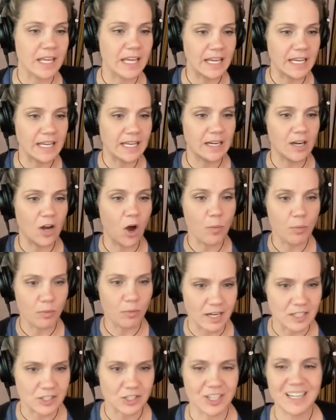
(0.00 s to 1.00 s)
in
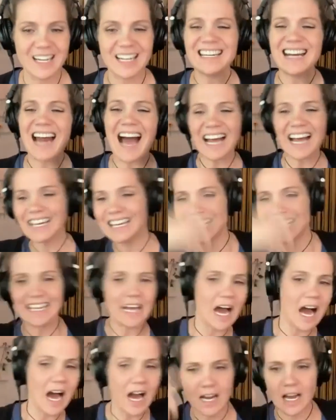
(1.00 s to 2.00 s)
oppression, not
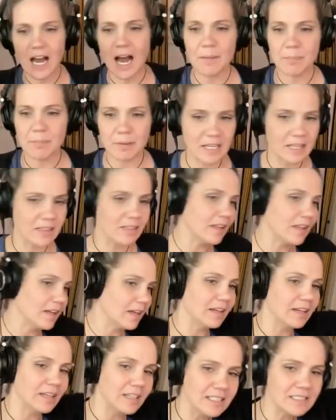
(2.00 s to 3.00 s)
getting hung up in
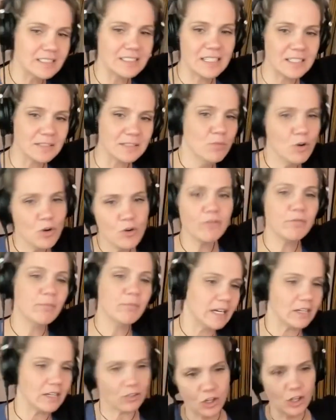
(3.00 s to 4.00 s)
the is this
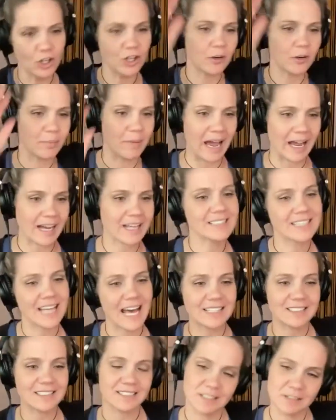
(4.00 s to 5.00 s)
movement good or bad? Because
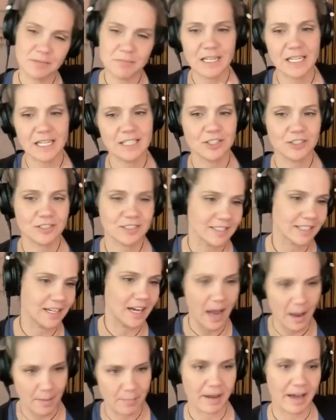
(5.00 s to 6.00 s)
that's to me just the
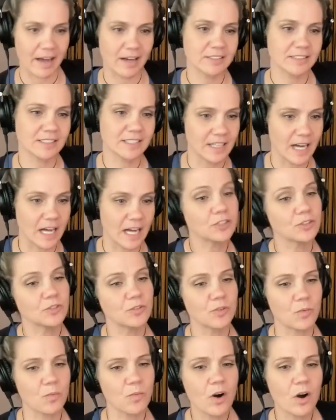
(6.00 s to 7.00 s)
cop out to not do
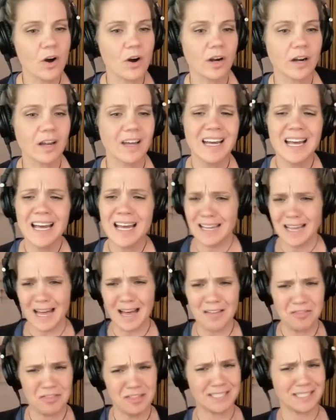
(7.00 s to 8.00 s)
the work
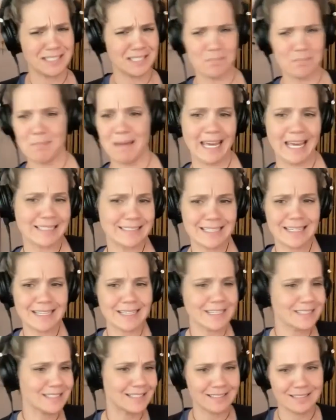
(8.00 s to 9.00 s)
of the
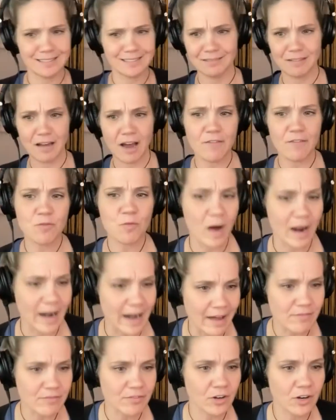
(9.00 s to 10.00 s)
semantics of
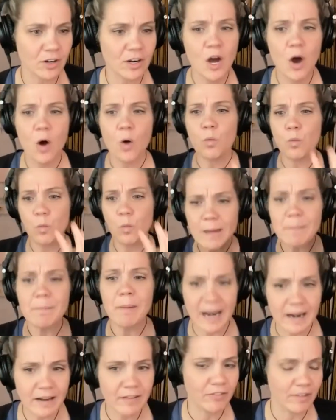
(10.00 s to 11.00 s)
whatever. We
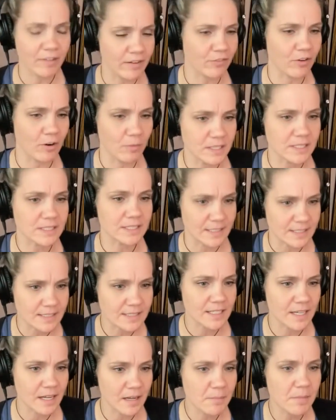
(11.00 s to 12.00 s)
benefit from a
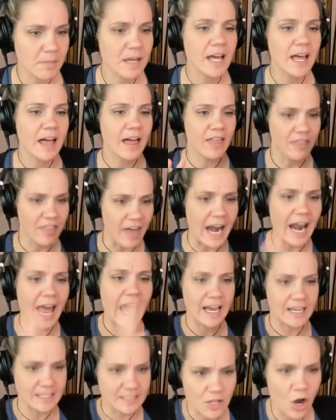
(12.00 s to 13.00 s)
system that
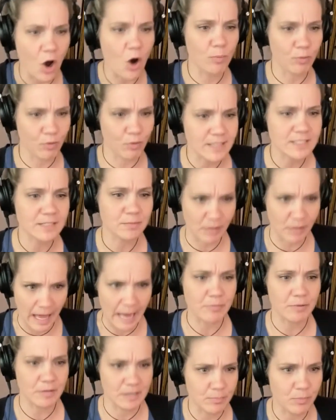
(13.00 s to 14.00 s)
has oppressed
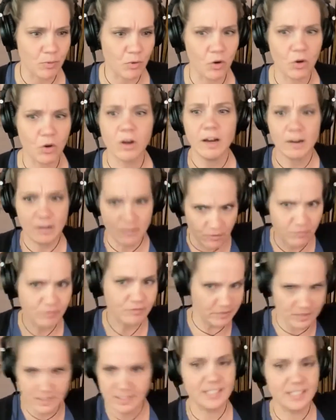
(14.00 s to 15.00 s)
Black people
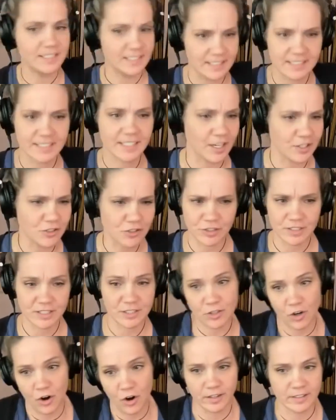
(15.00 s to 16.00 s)
since this country
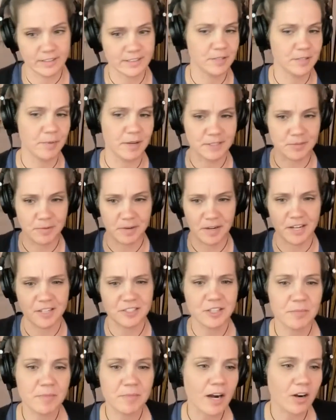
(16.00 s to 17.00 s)
started. It's the best way I know.
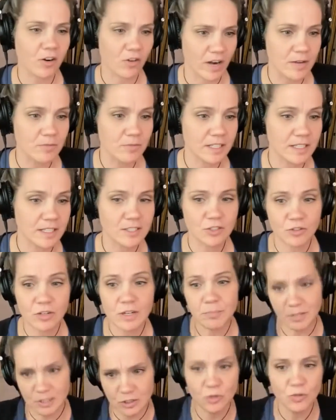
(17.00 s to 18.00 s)
I'm not great with
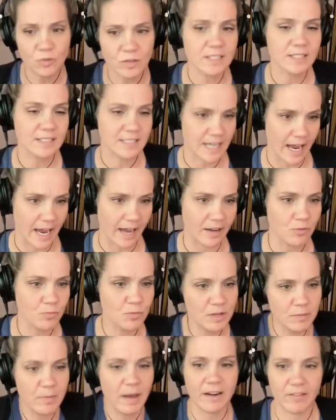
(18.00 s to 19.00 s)
history, but to this day,
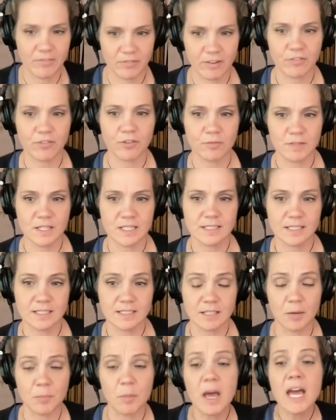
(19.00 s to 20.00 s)
we benefit from this
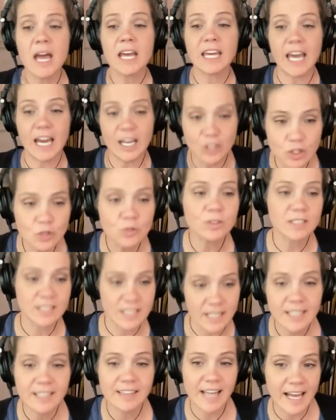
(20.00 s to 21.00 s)
system. Can you
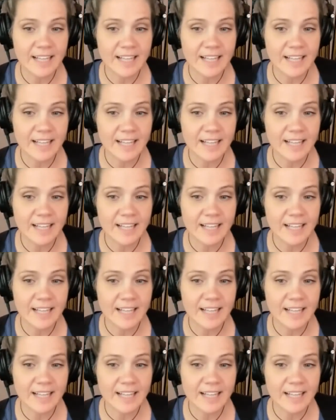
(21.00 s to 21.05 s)
sit in